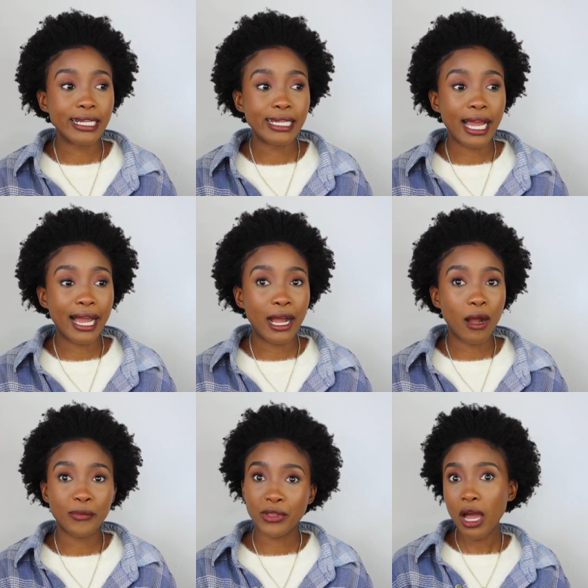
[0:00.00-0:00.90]
And
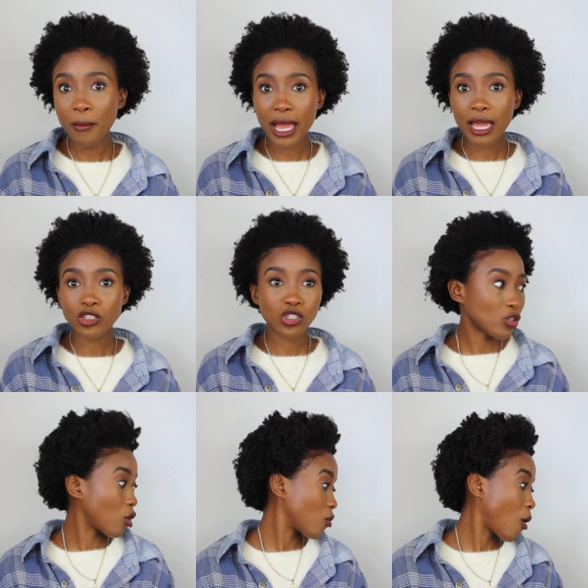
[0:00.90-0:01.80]
um, yeah, man,
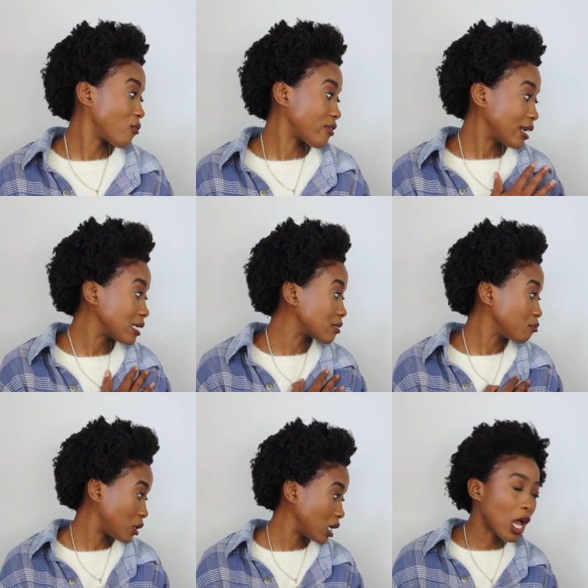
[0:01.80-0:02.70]
so that is me.